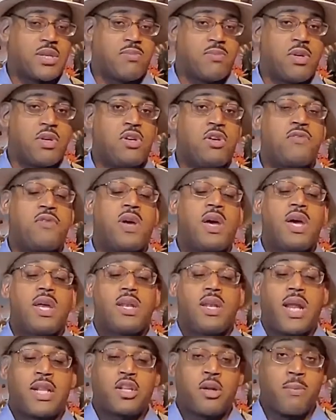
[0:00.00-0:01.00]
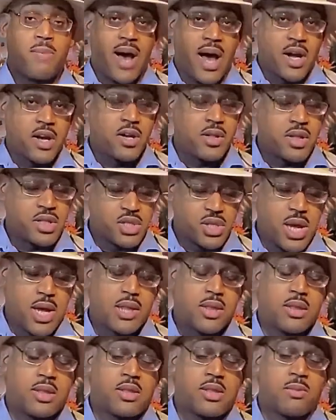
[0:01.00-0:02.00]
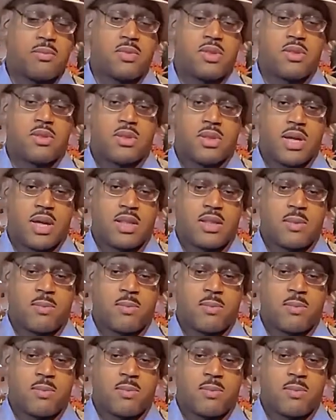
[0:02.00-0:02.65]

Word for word: move. Doctor Bacher suggests that the uh, the